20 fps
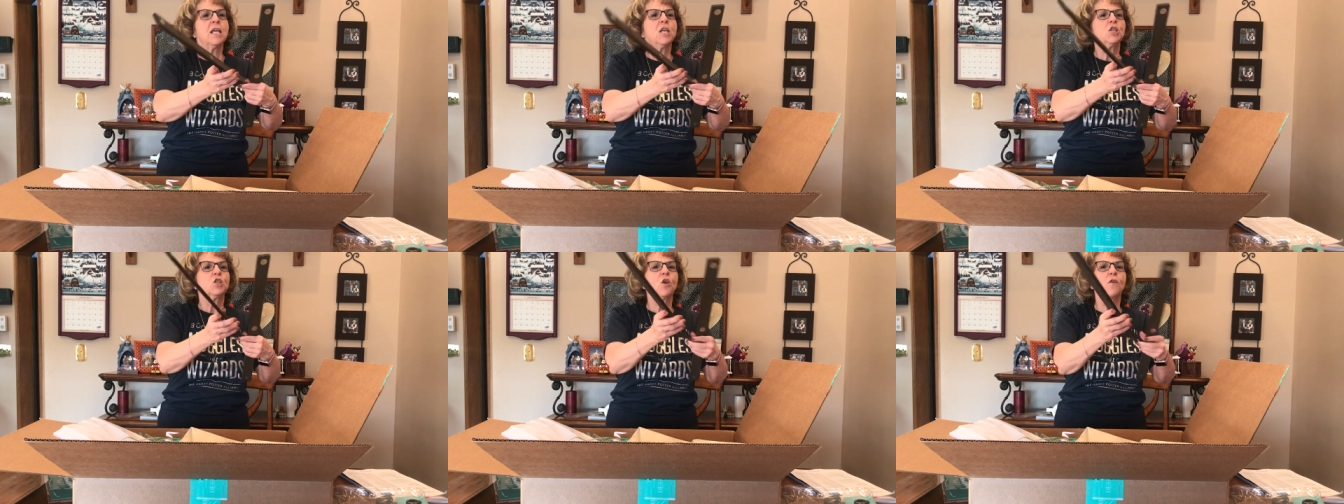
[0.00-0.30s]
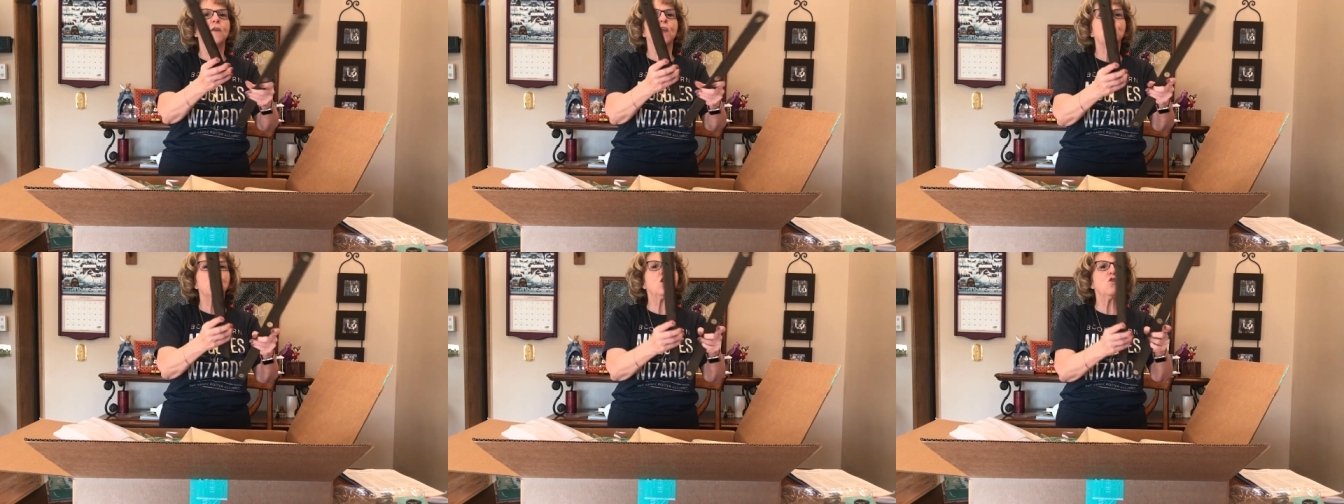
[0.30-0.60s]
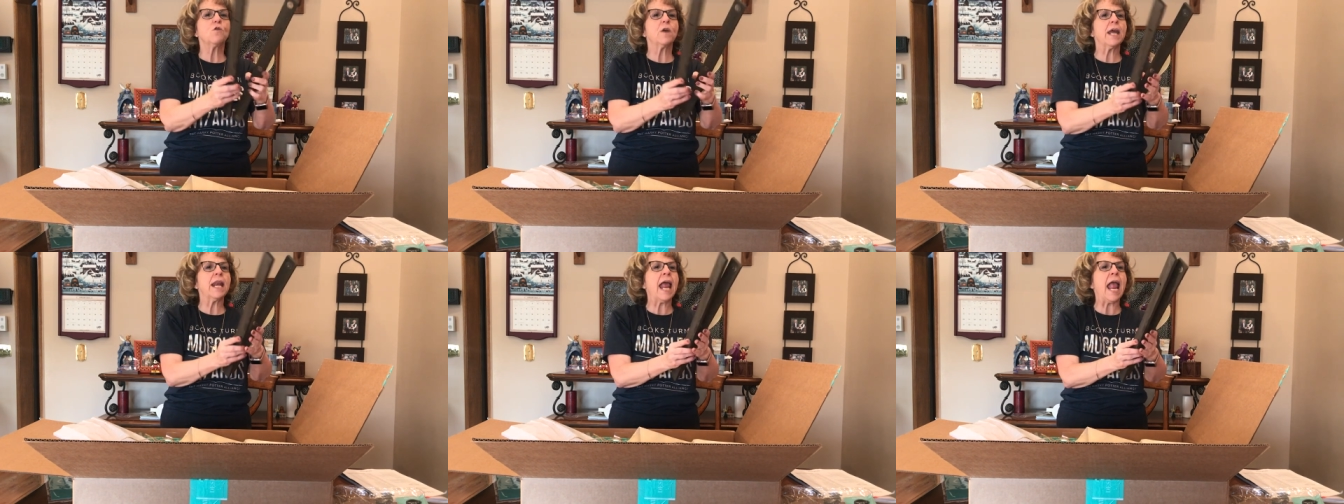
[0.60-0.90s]
So that
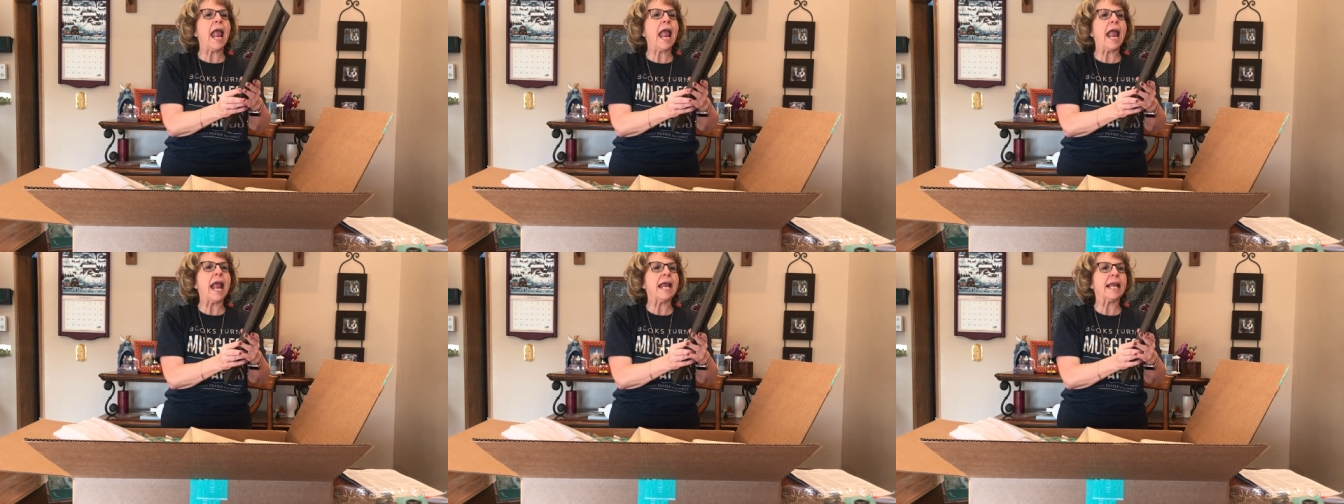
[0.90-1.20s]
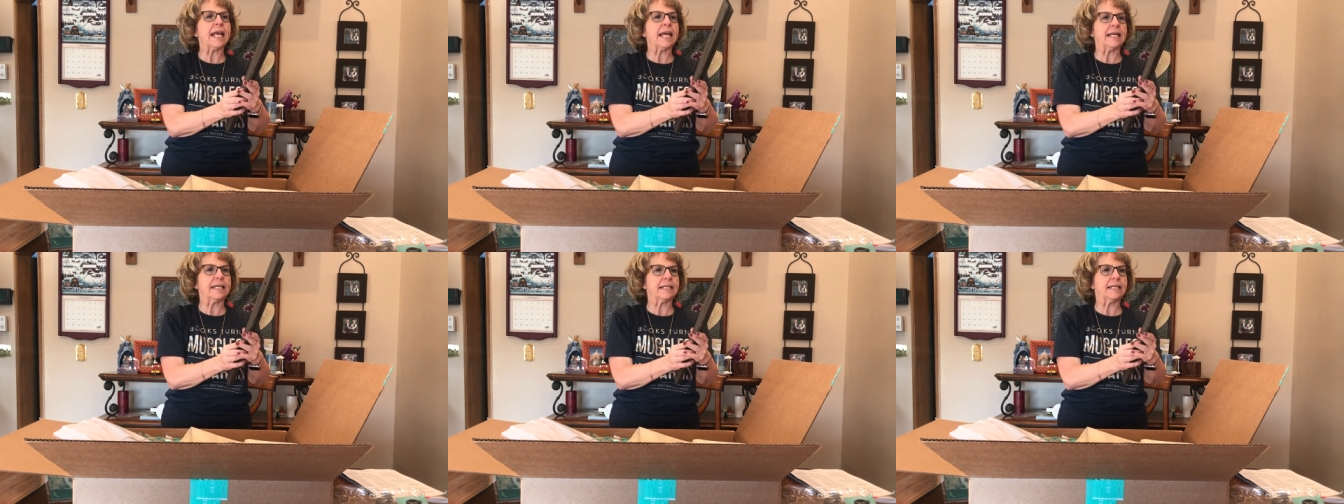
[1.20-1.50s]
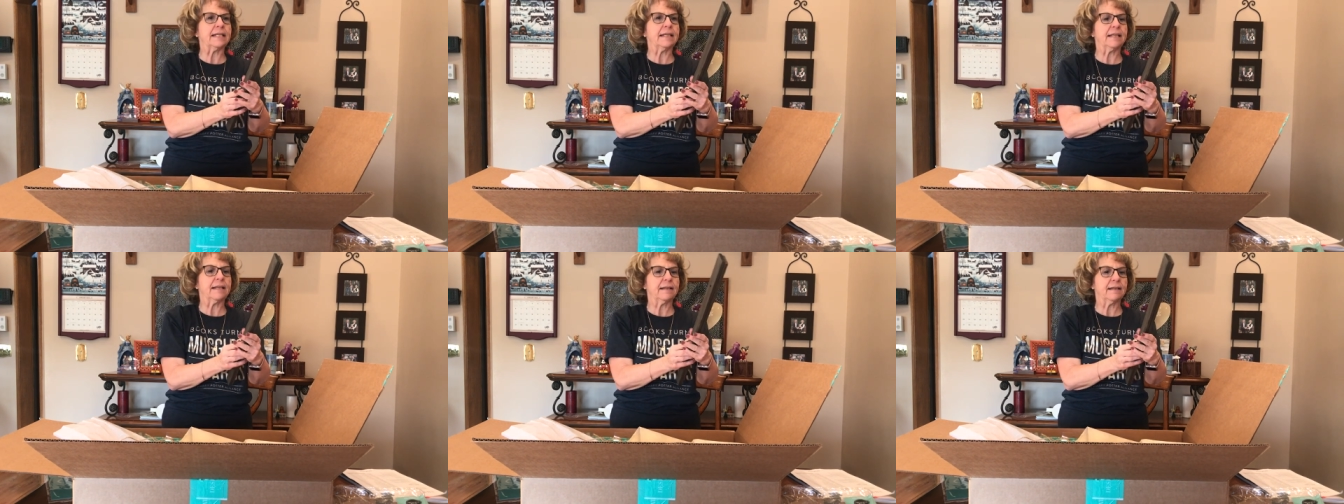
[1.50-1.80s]
you can hang it.
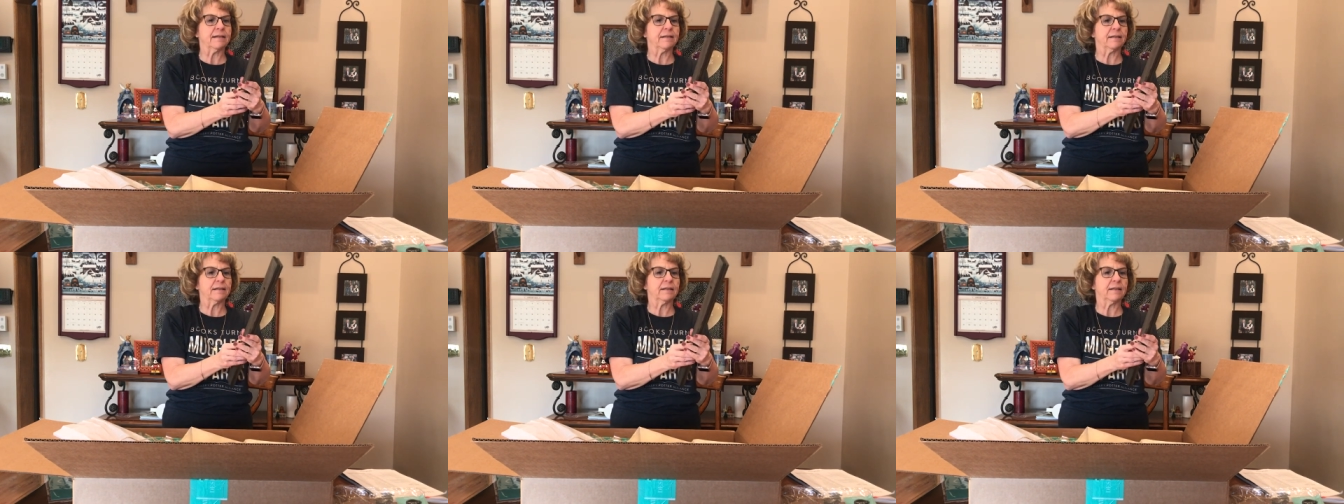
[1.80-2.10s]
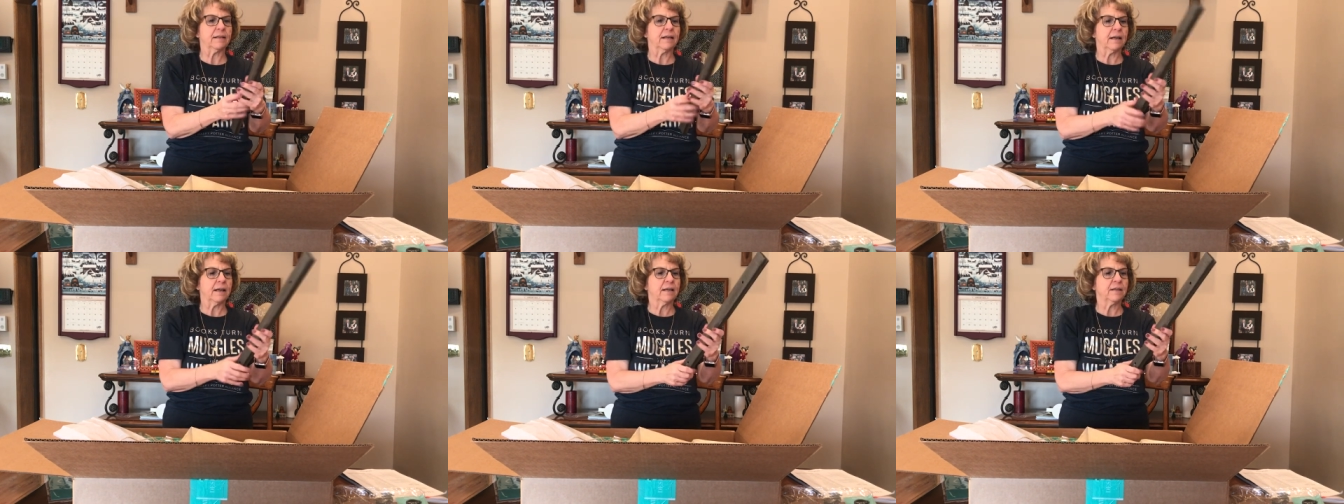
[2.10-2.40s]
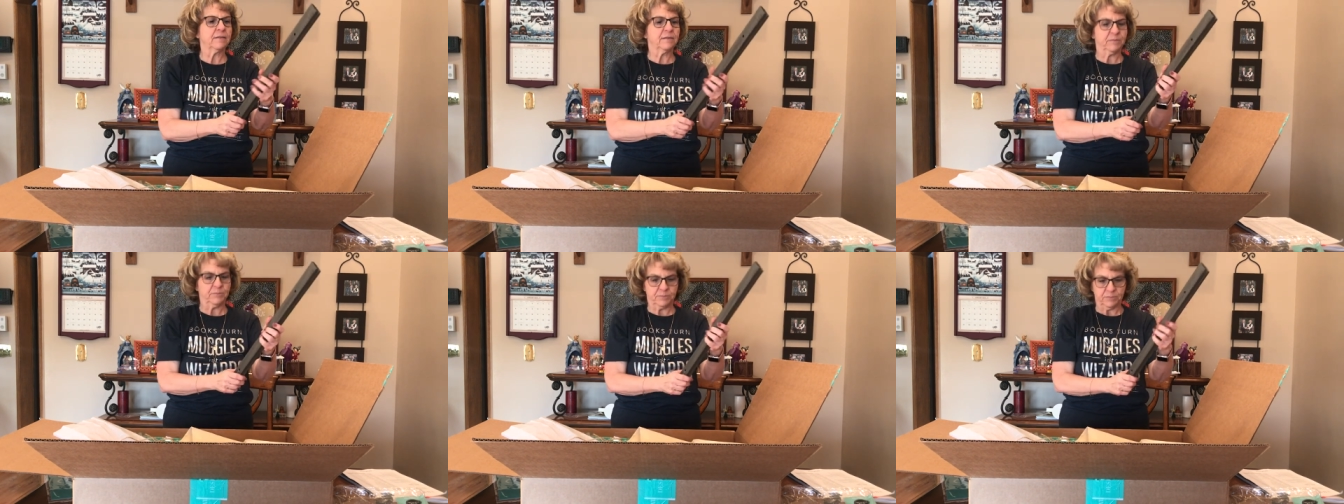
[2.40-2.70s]
That is
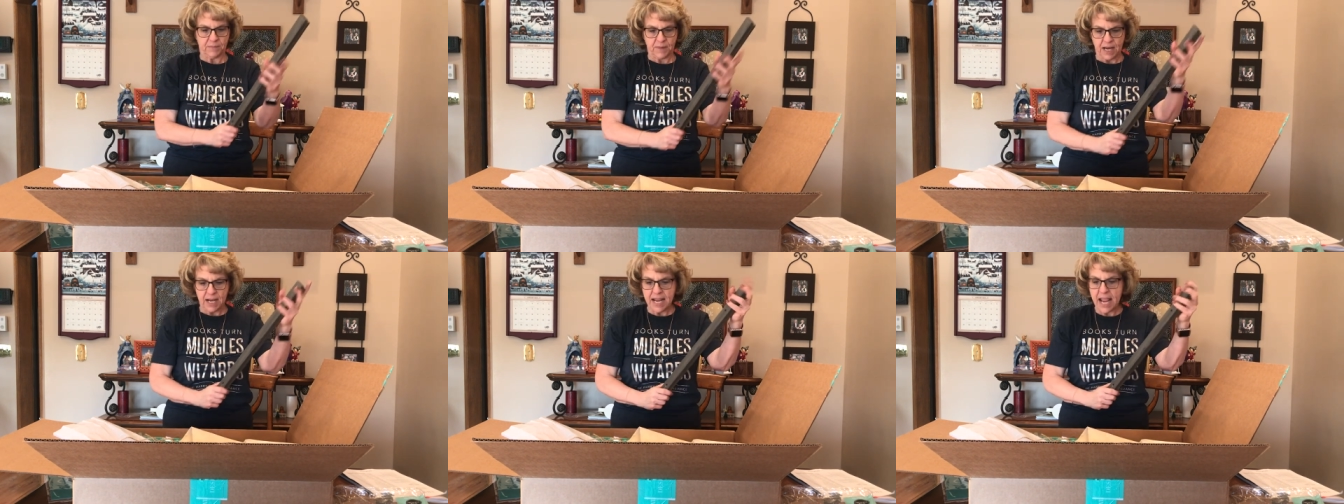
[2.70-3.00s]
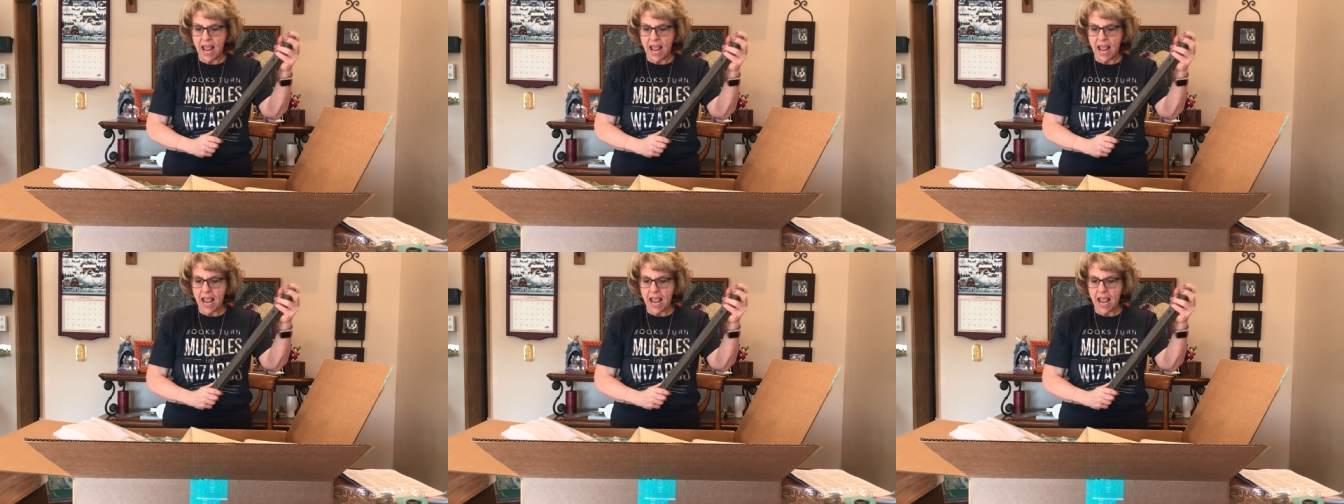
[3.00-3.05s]
genius.